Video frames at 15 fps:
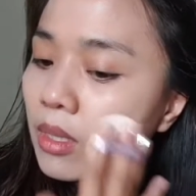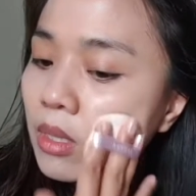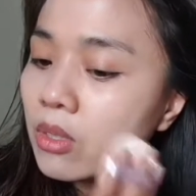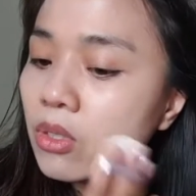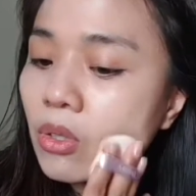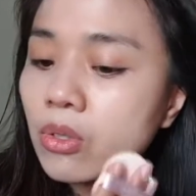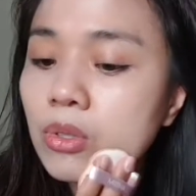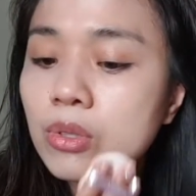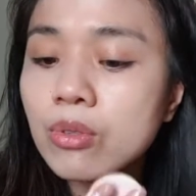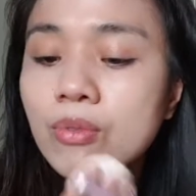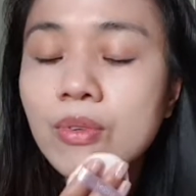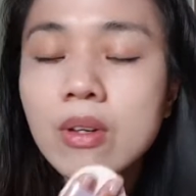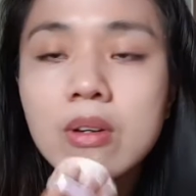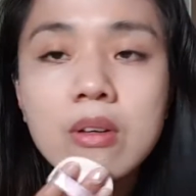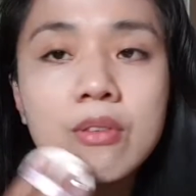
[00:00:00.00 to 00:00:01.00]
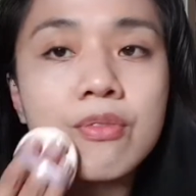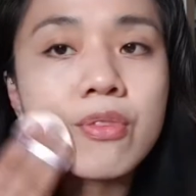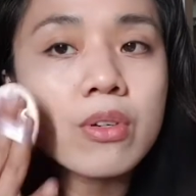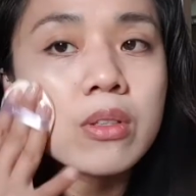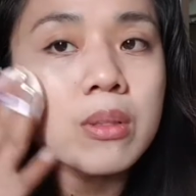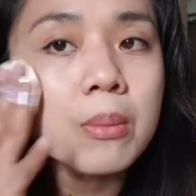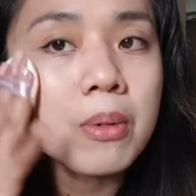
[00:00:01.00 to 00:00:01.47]
and it's also very
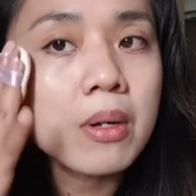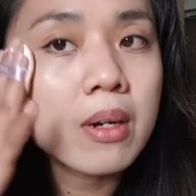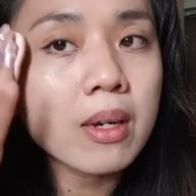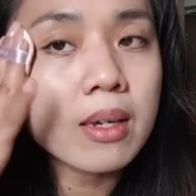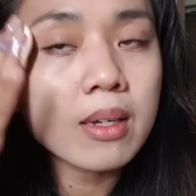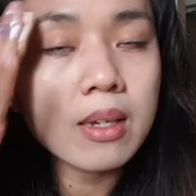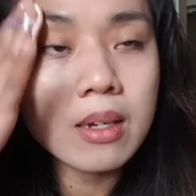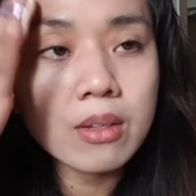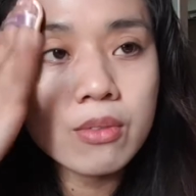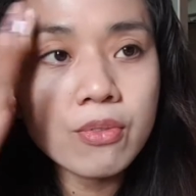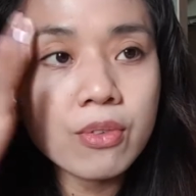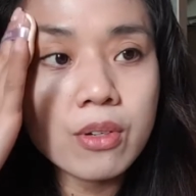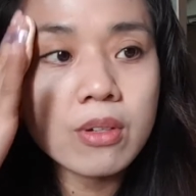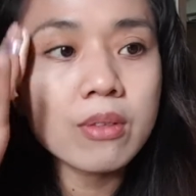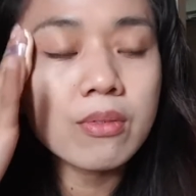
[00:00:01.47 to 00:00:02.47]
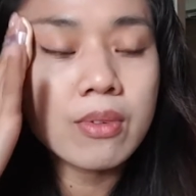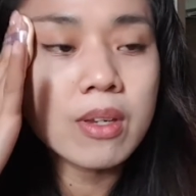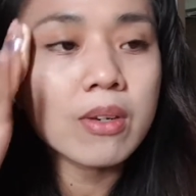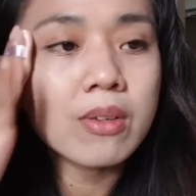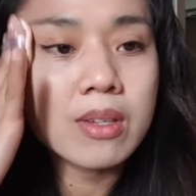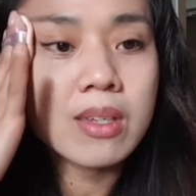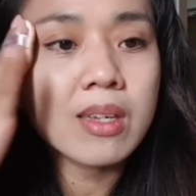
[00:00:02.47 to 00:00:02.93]
affordable. I got for a
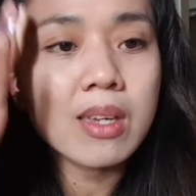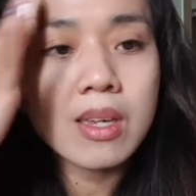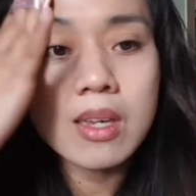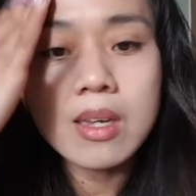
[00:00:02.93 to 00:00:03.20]
very